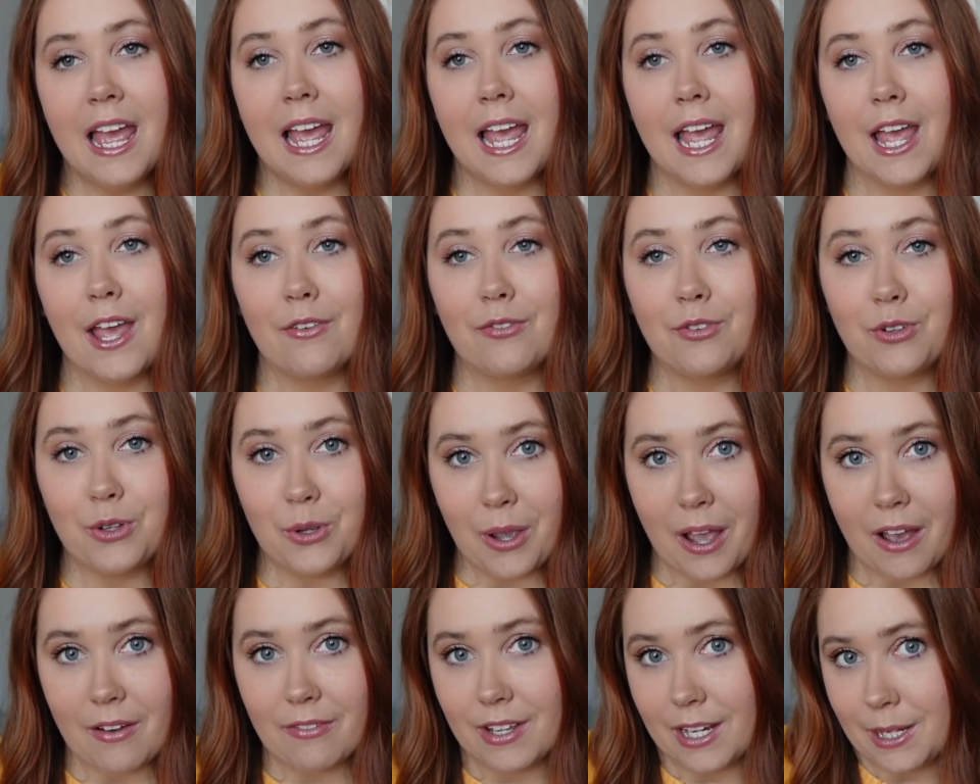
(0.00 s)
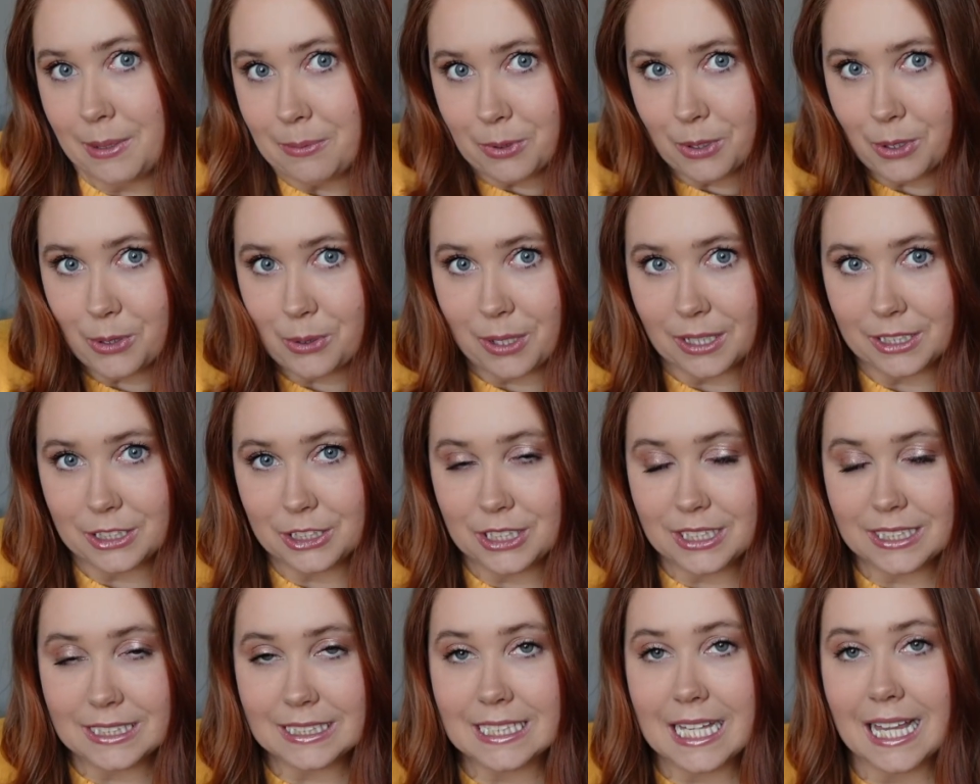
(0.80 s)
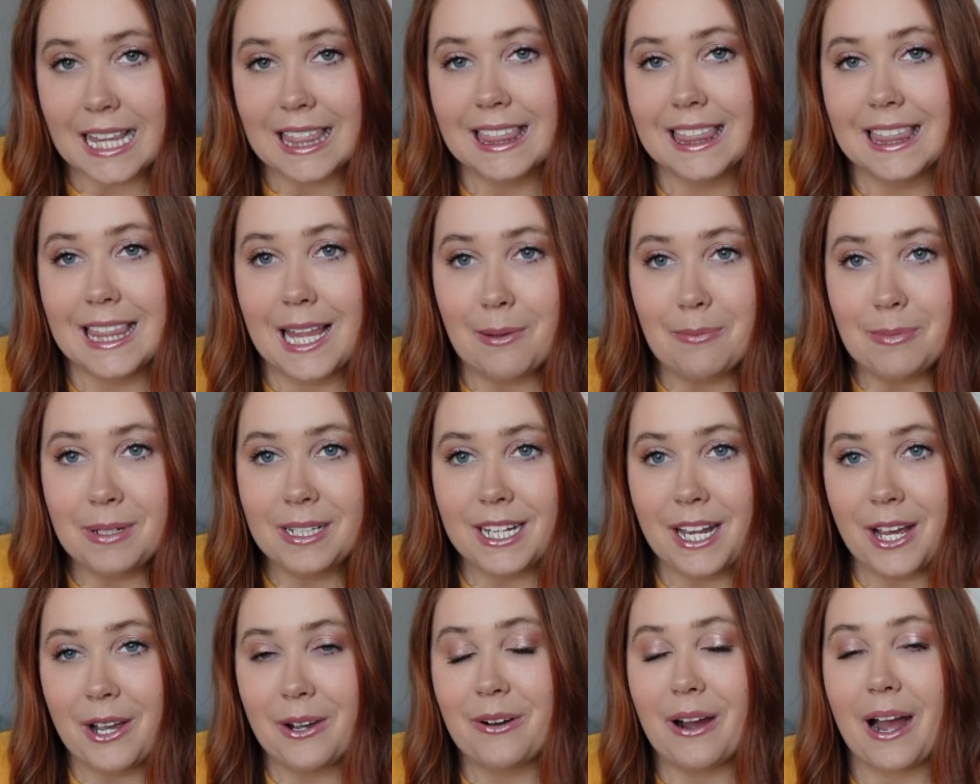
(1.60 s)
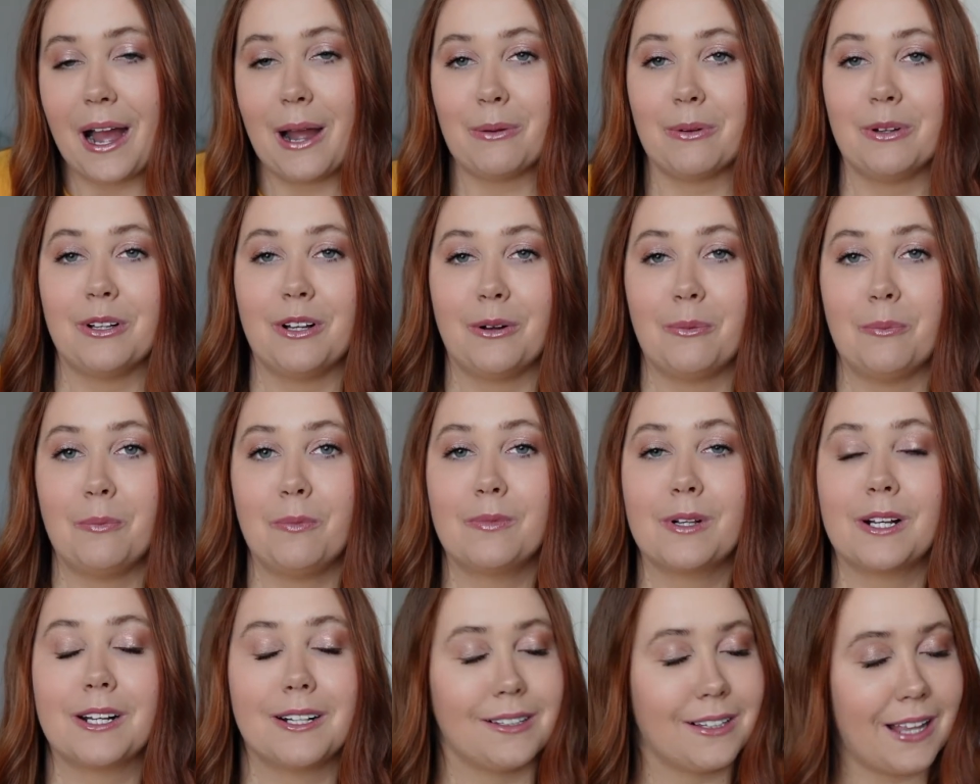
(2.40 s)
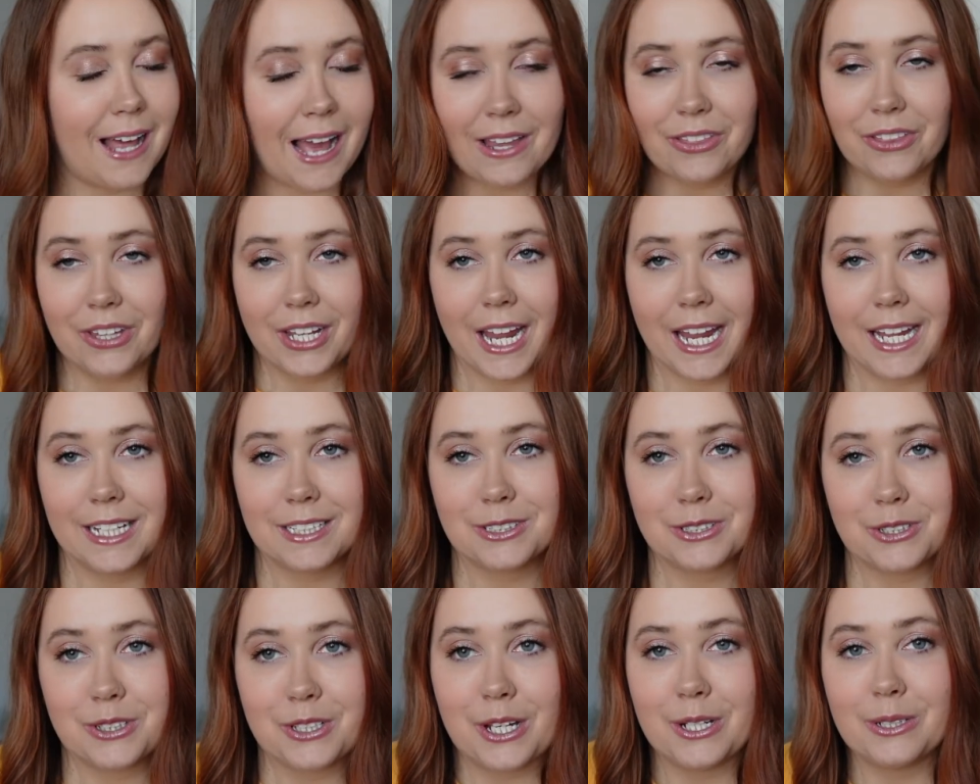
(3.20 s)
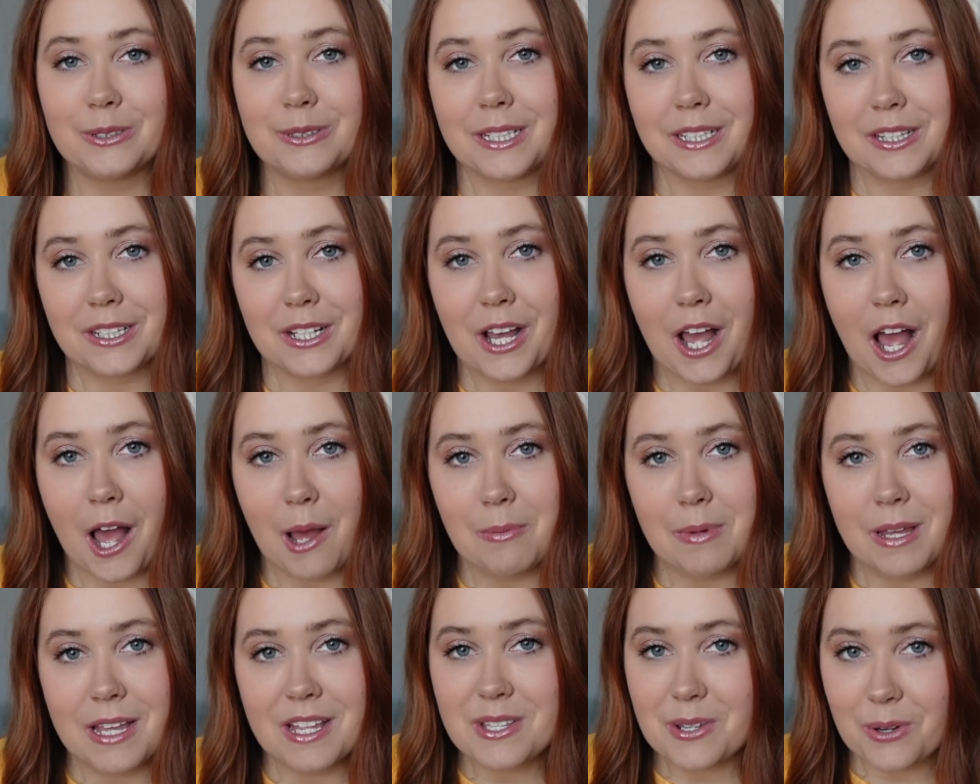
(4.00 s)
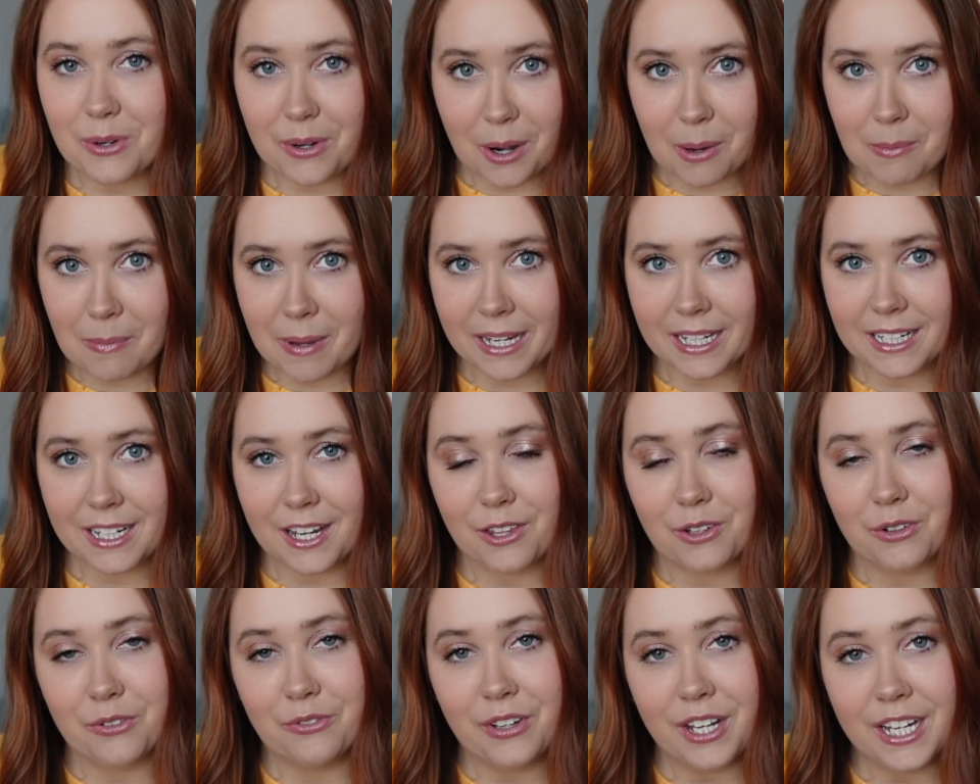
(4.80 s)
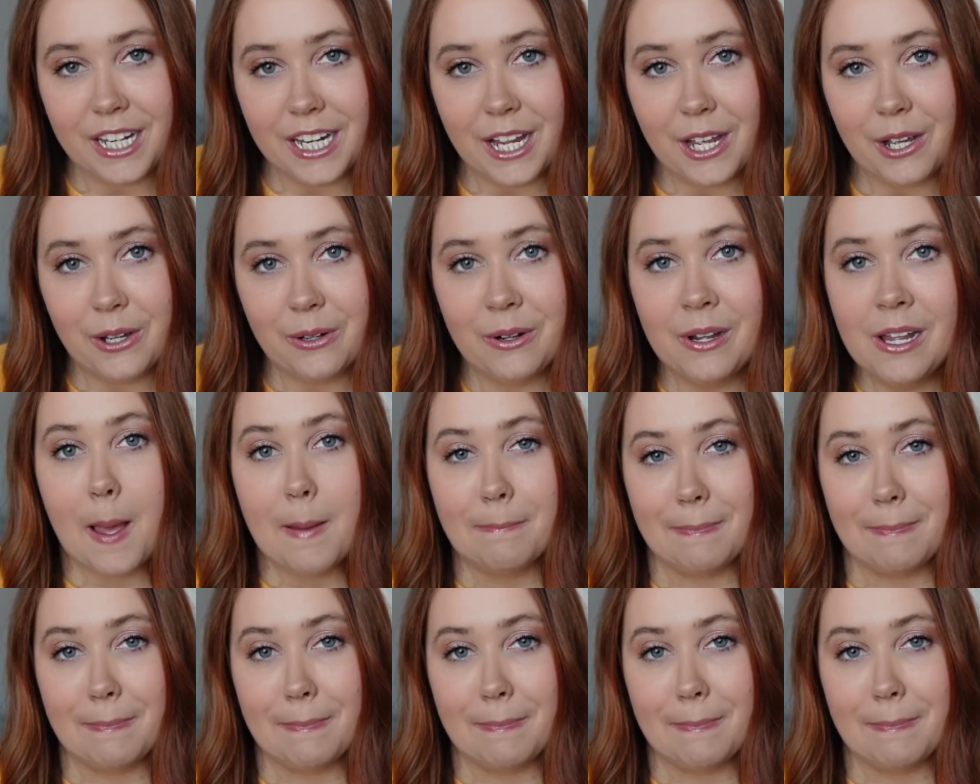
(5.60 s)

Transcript: If you have any more questions, let me know. I will gladly answer those in the comments, or I'll make another video.